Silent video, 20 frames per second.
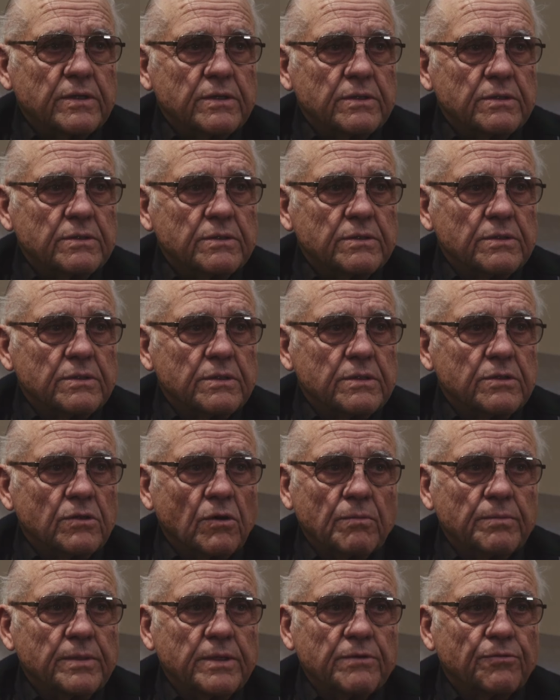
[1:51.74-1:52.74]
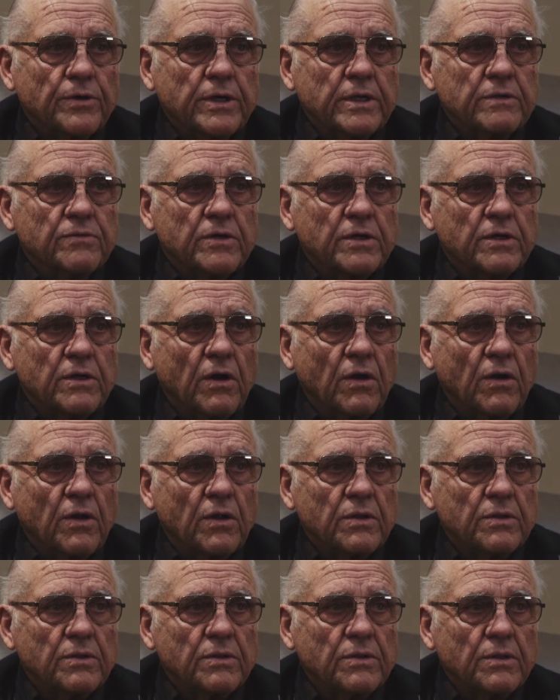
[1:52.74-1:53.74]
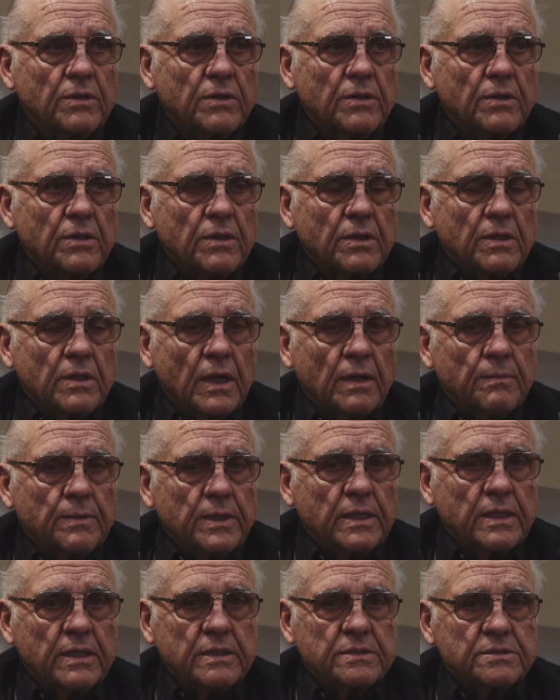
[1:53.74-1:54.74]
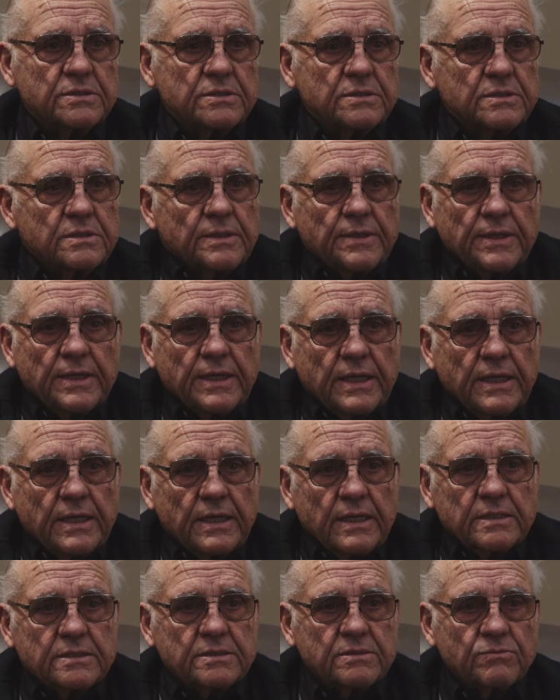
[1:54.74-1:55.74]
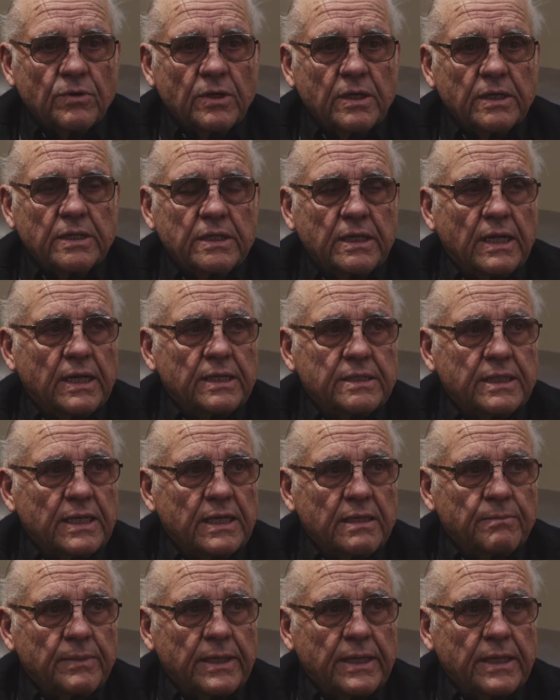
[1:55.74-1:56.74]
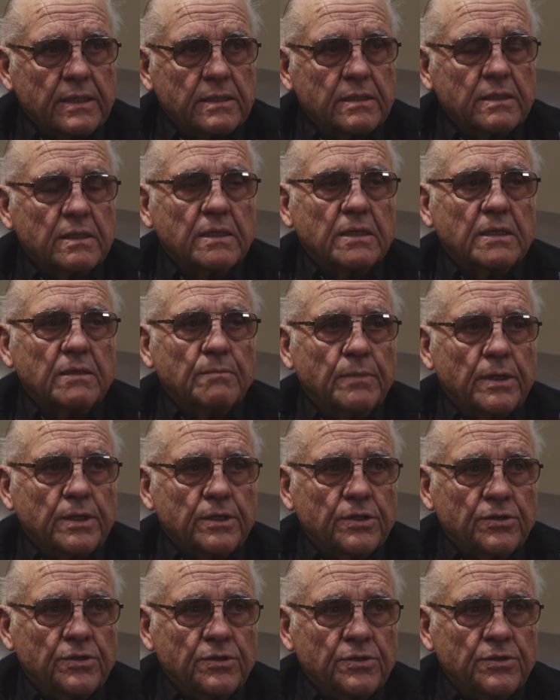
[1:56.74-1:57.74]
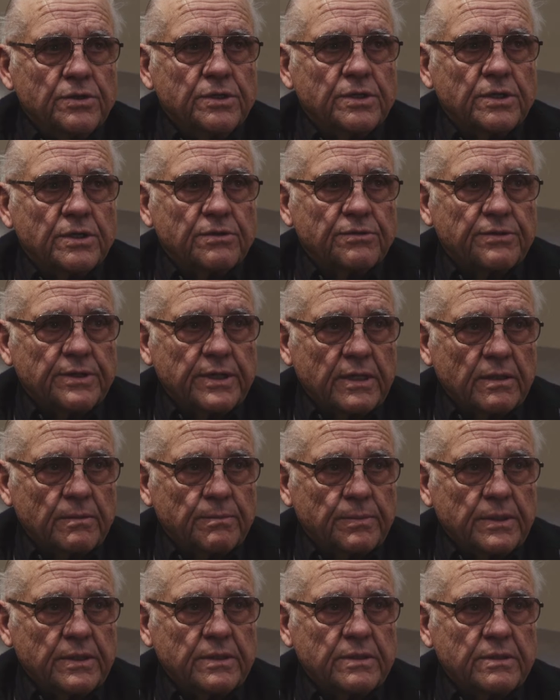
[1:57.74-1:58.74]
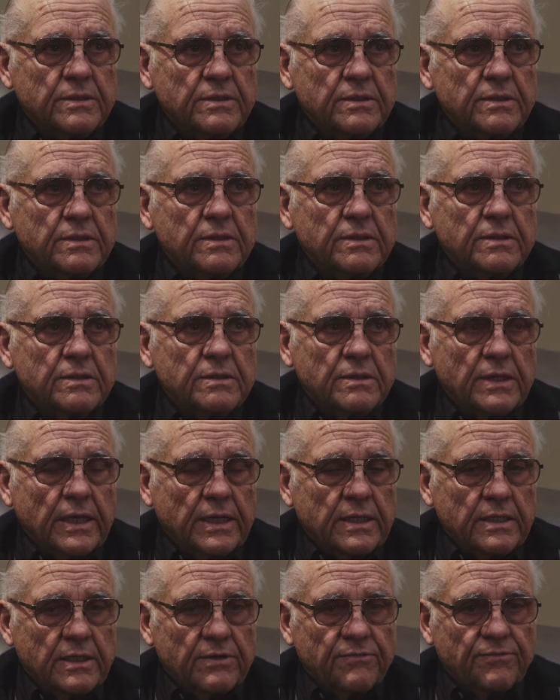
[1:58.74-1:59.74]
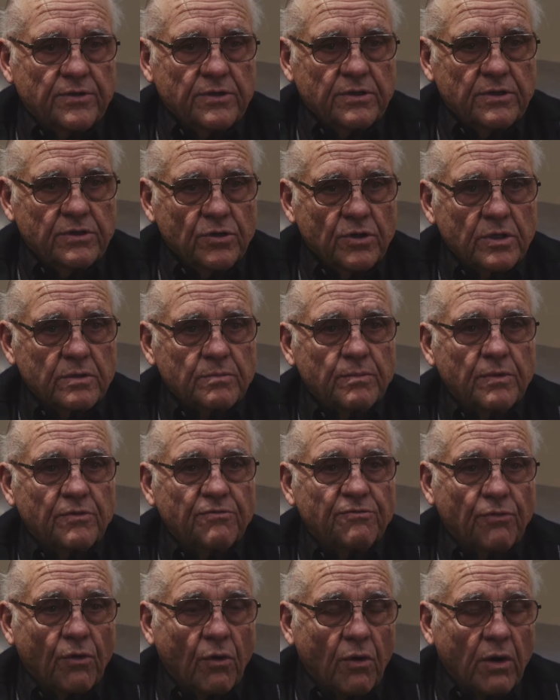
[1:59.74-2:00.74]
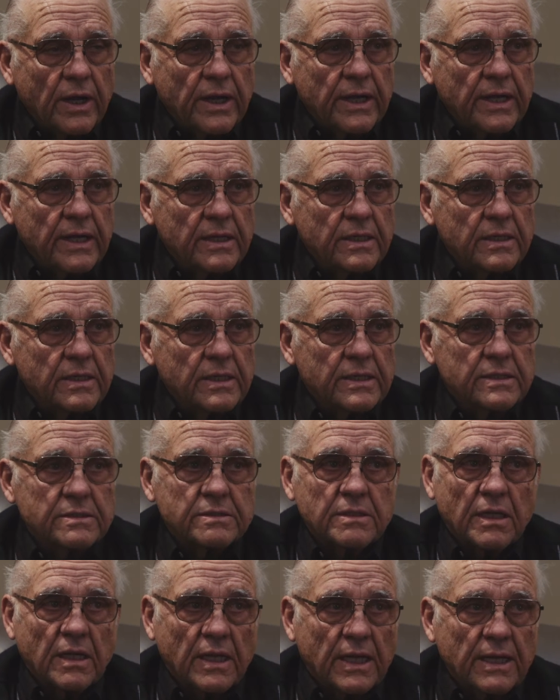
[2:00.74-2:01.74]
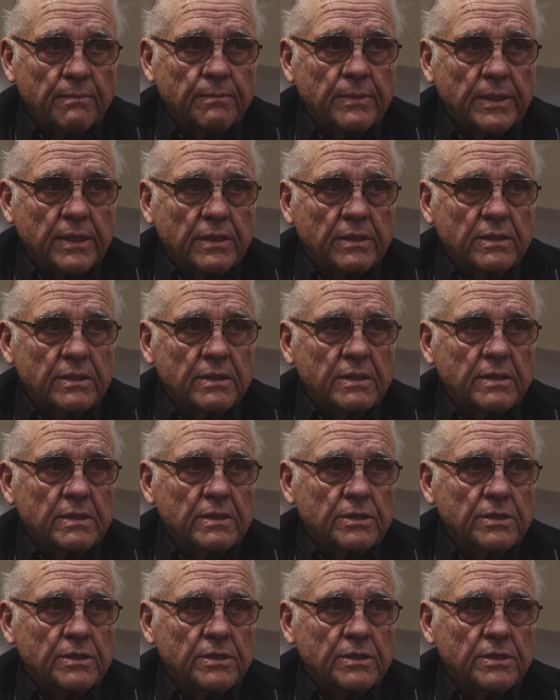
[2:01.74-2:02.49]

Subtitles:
it. Don't be afraid of it at all. I mean, it's really not that bad, but do your therapy. And if you do it beforehand, it's a lot better.